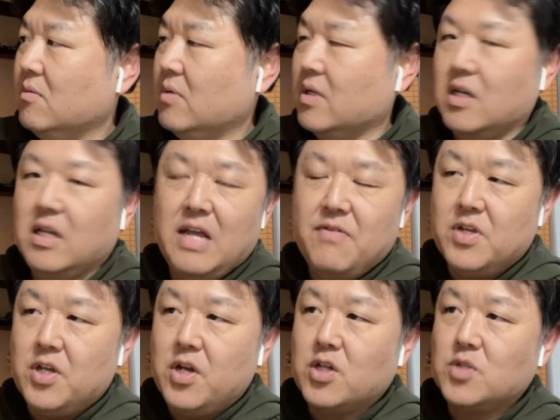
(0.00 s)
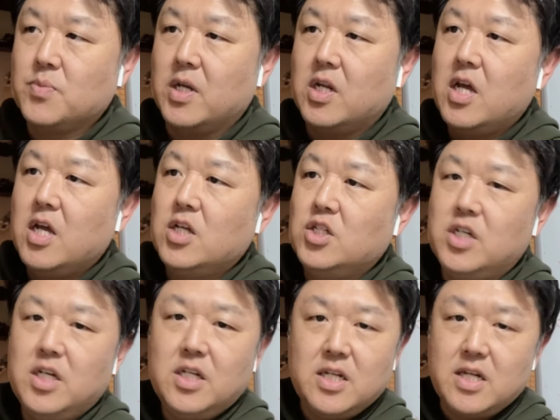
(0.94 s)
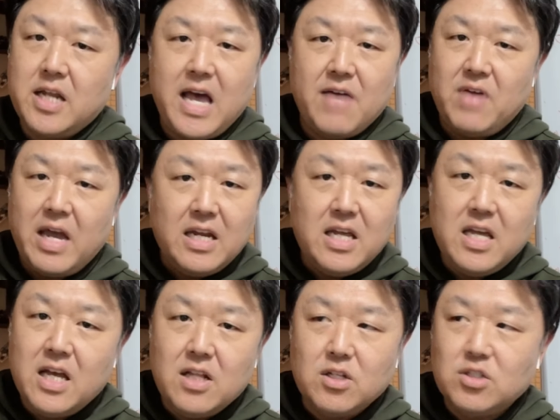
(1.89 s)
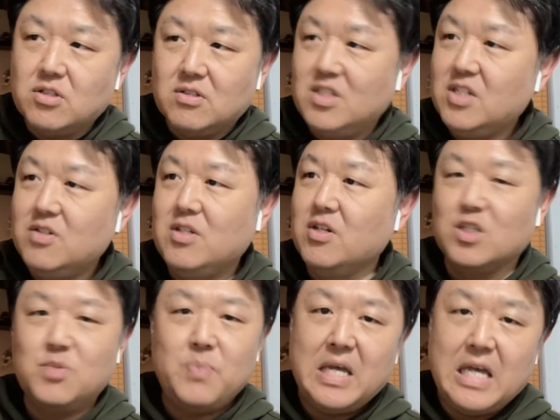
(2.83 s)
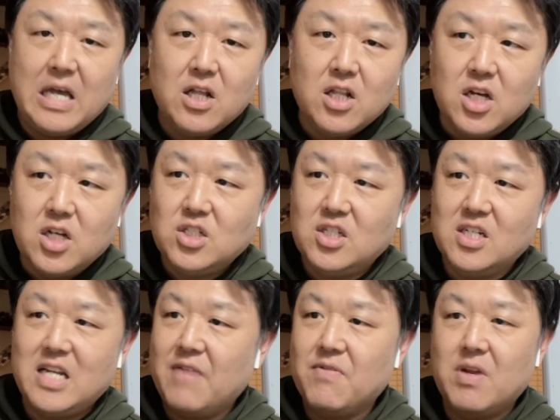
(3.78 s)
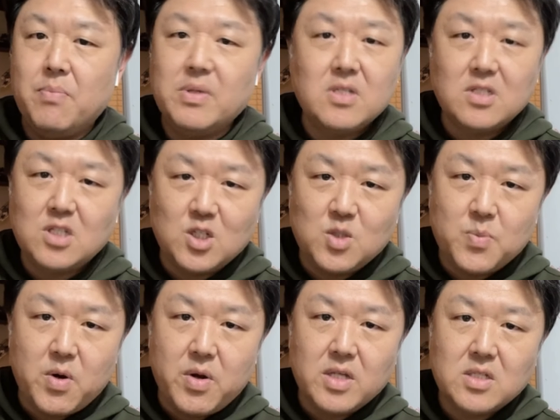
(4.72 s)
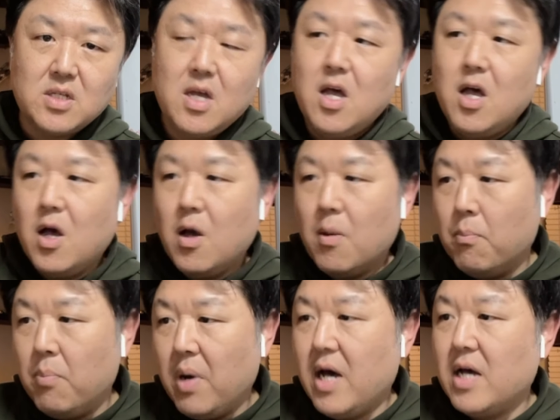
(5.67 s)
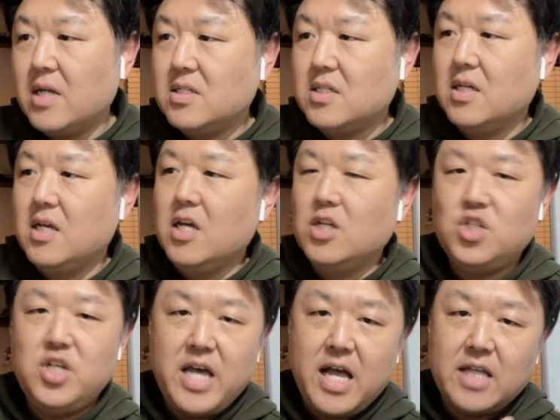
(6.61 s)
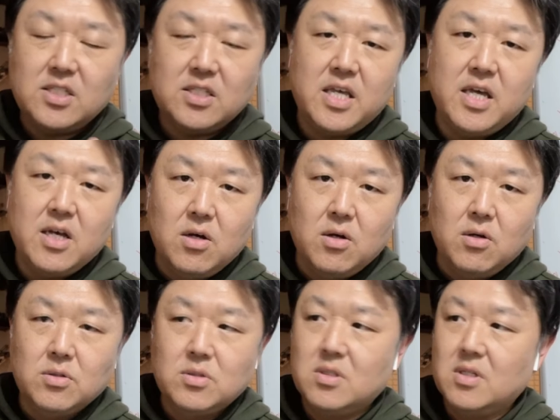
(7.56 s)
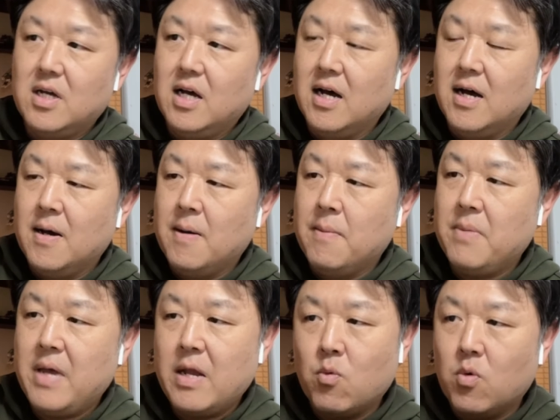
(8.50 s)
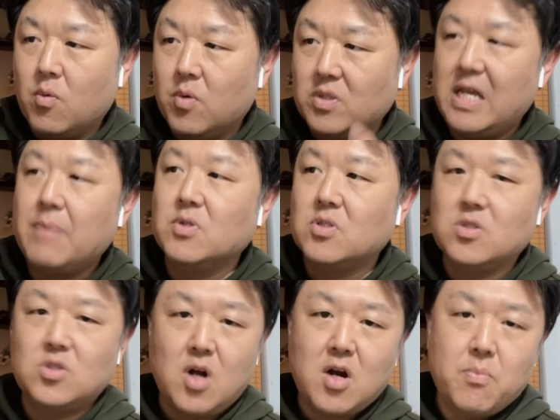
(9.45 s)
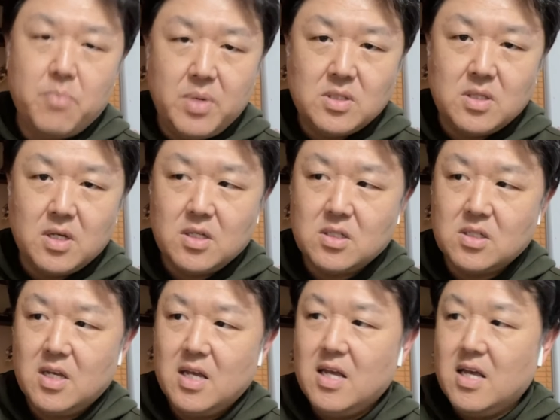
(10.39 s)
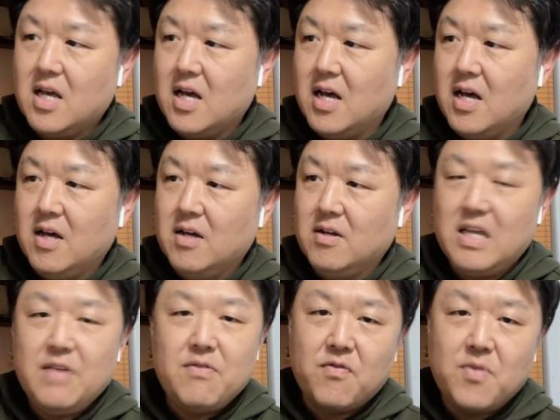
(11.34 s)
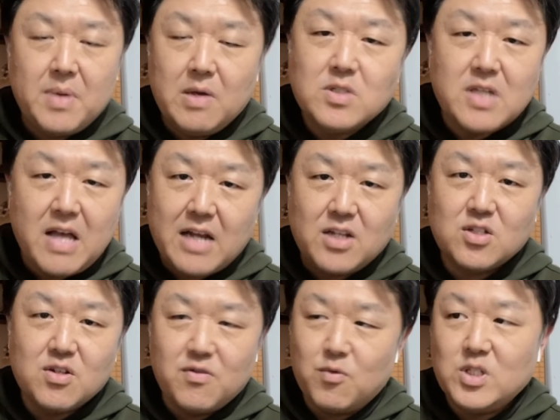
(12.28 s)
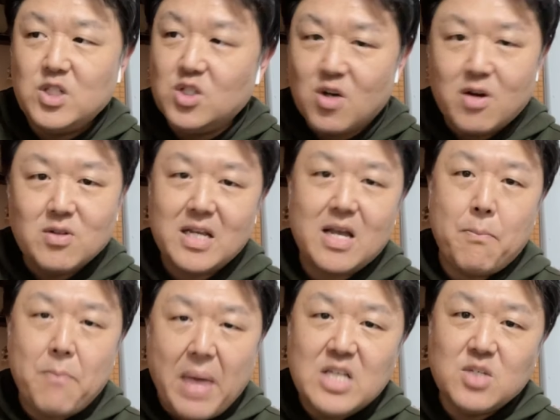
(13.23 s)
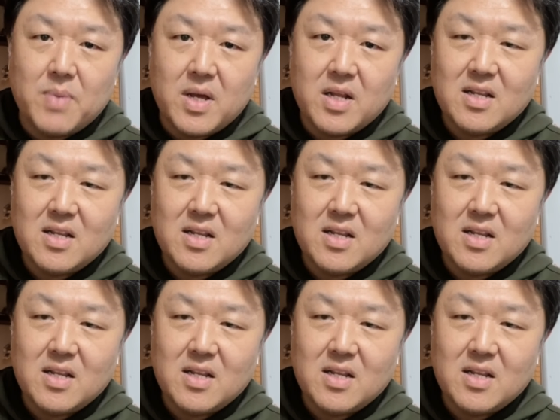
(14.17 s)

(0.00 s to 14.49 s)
11 years, but she didn't have any English. She couldn't speak English. She didn't have any business experience, but she had skills, and was able to start a business. Even from it was when she started, it was like a basement